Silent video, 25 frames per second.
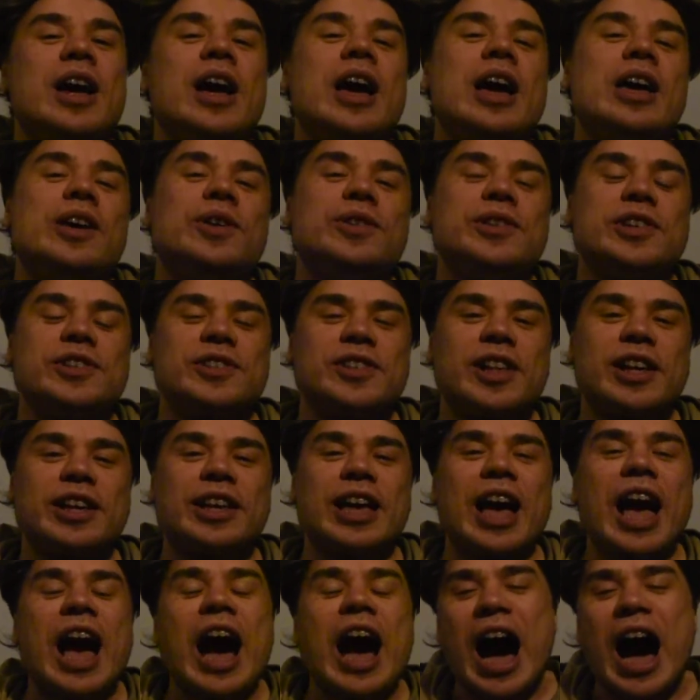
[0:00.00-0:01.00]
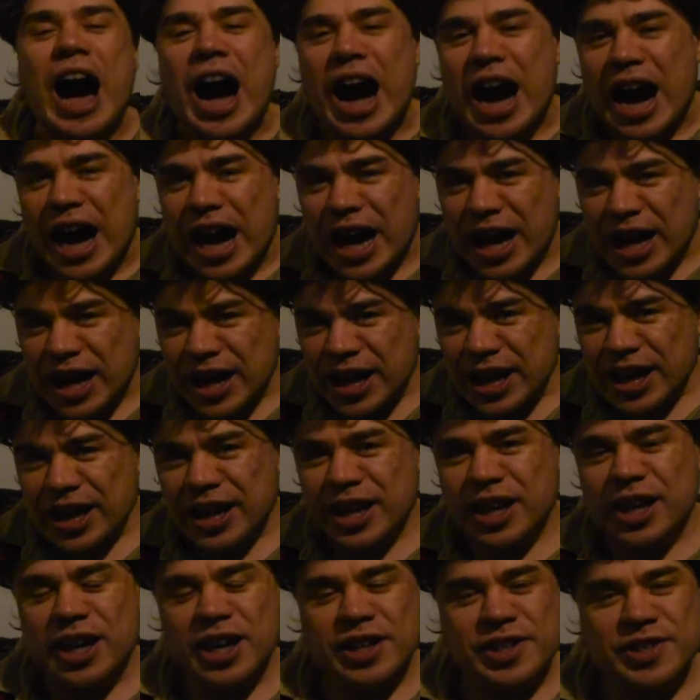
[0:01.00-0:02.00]
You just like, I
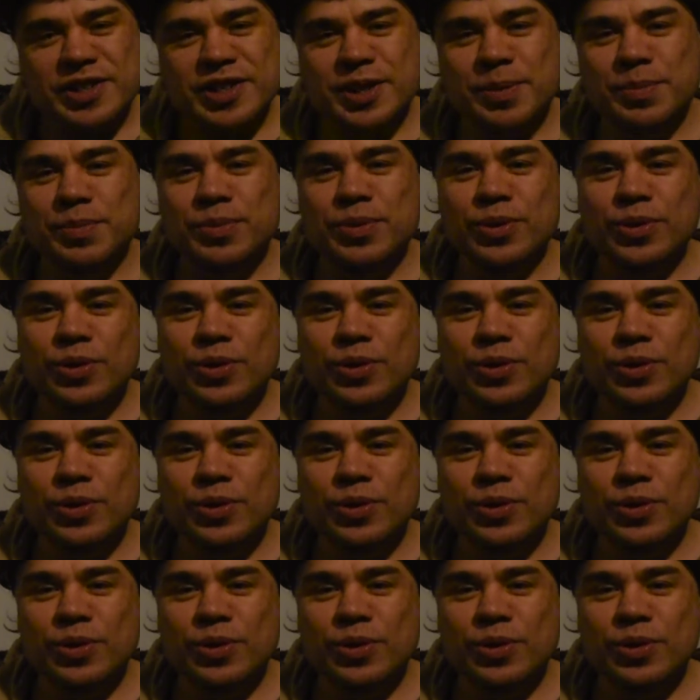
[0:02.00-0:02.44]
got some